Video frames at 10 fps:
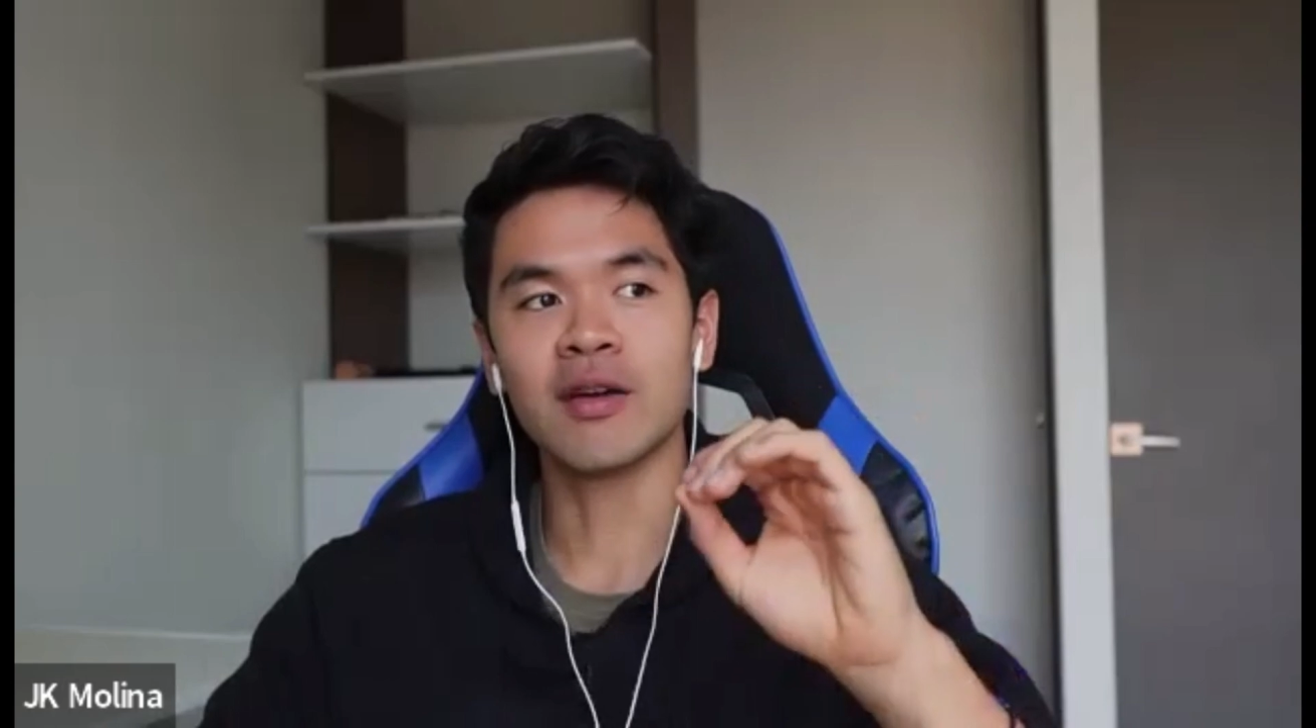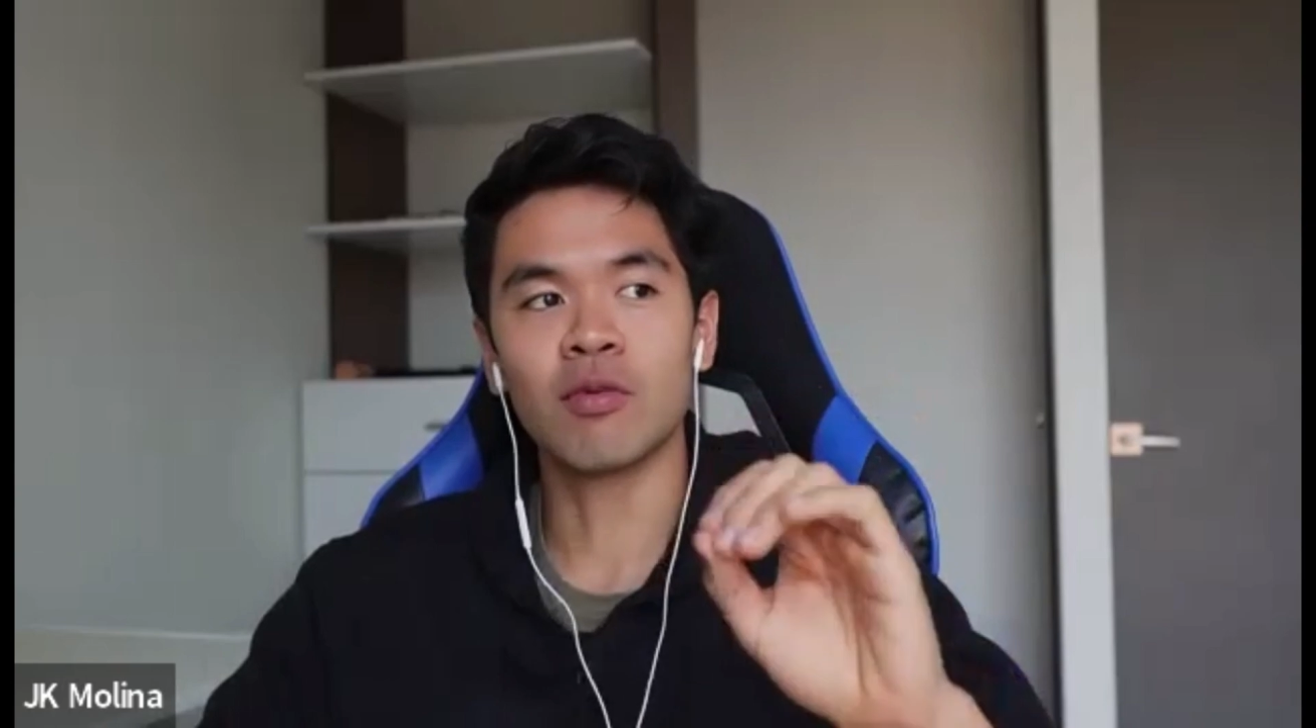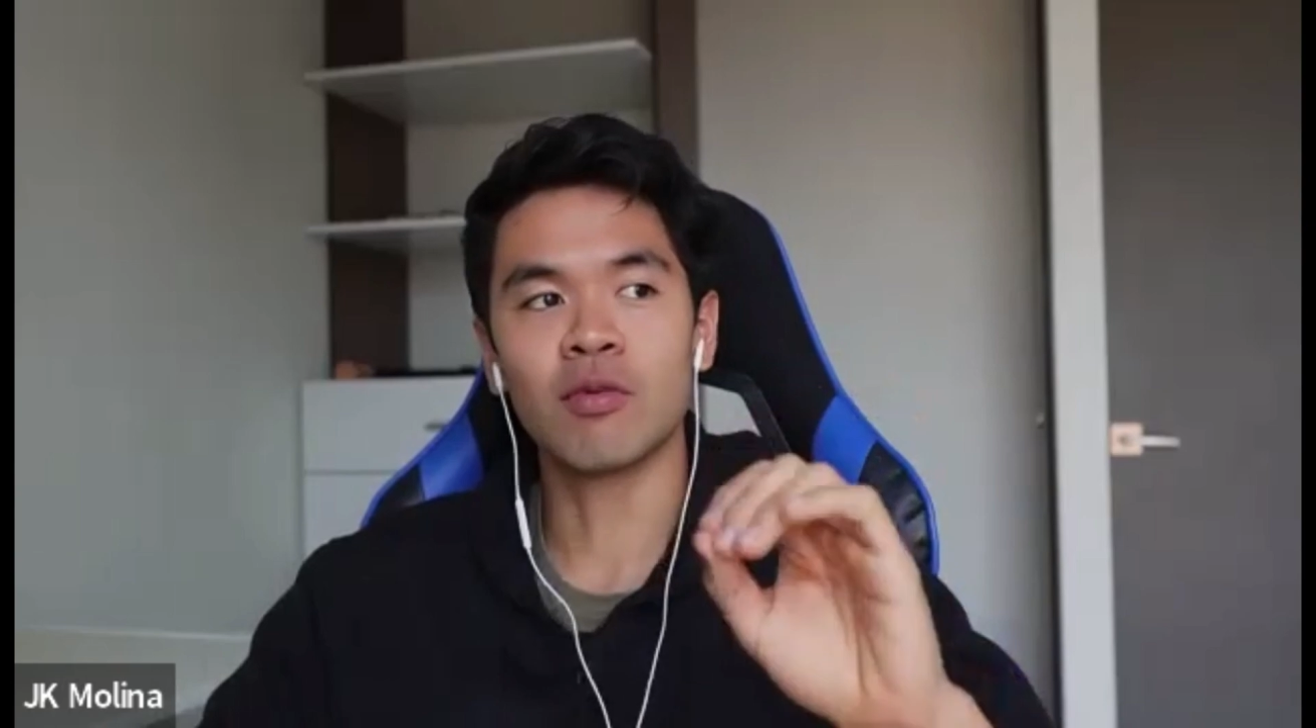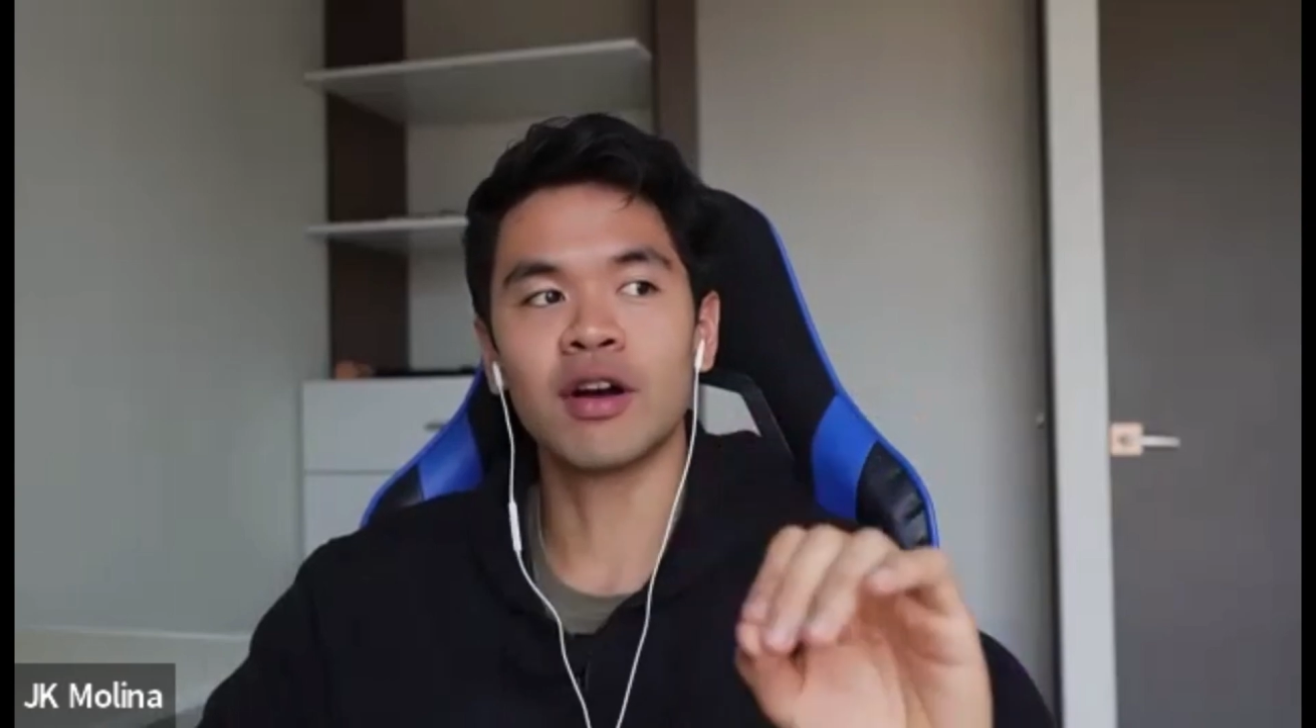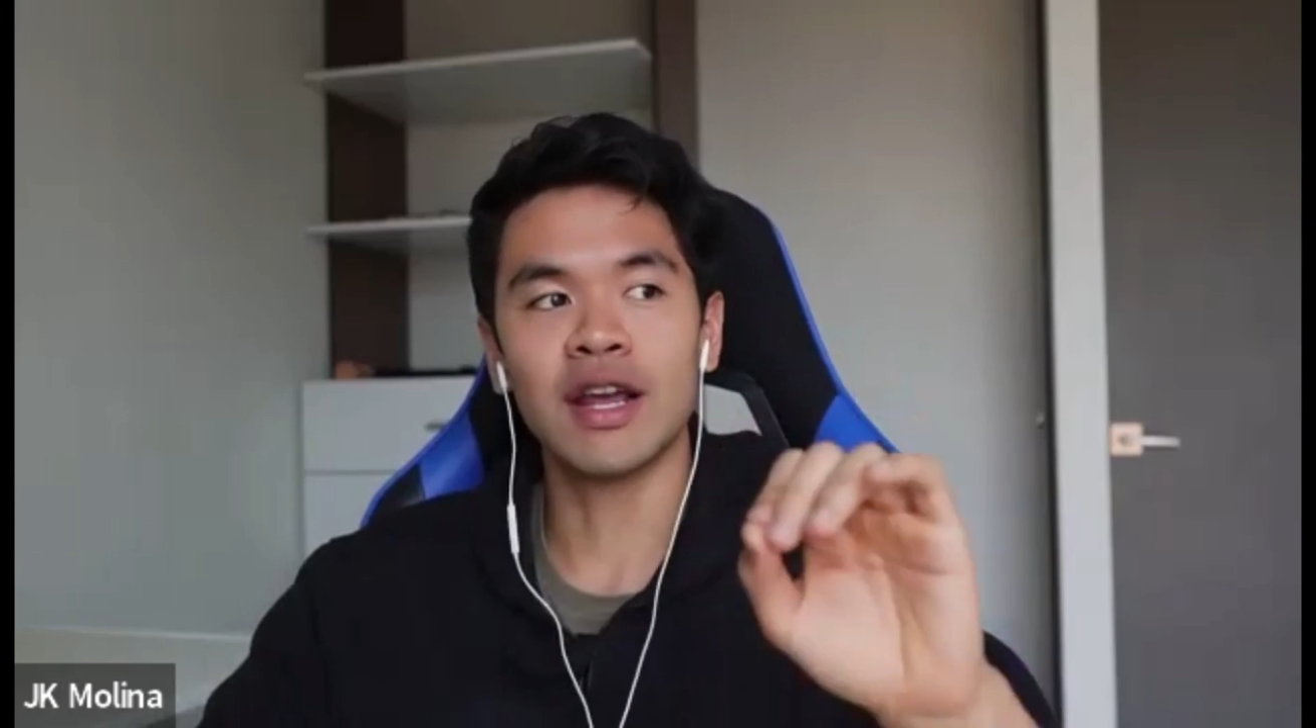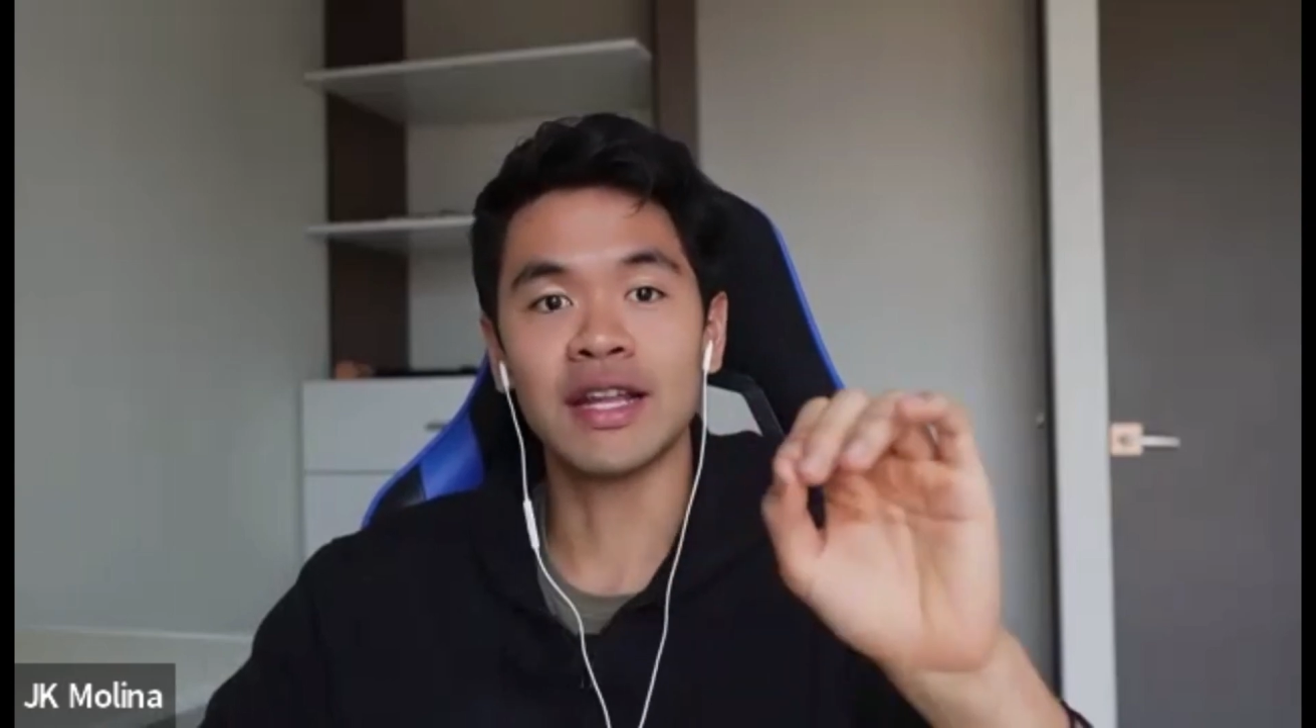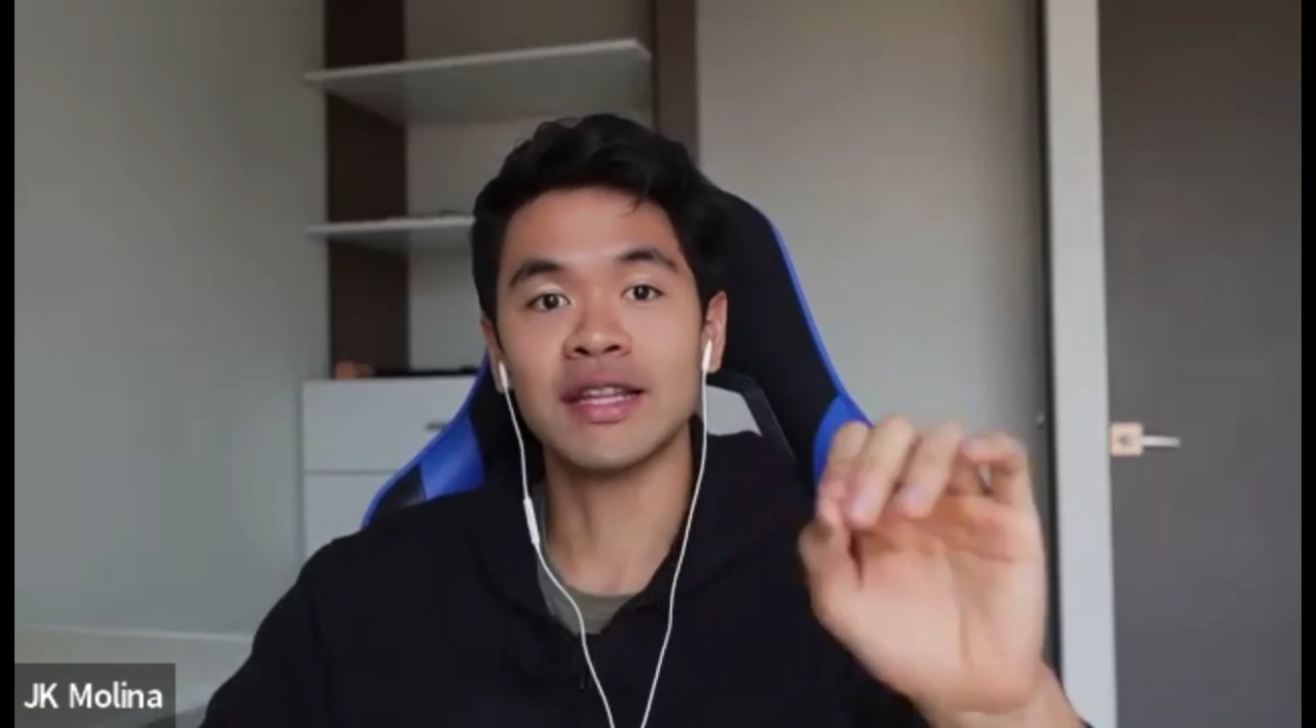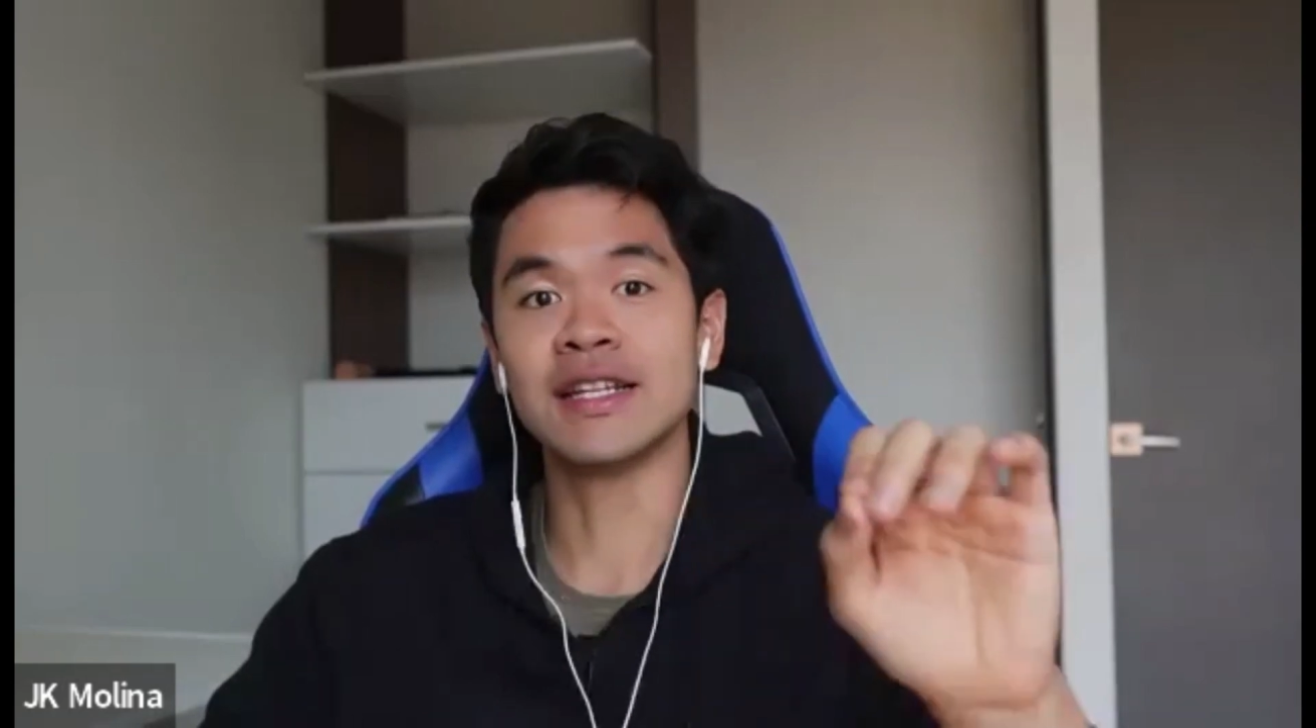were in the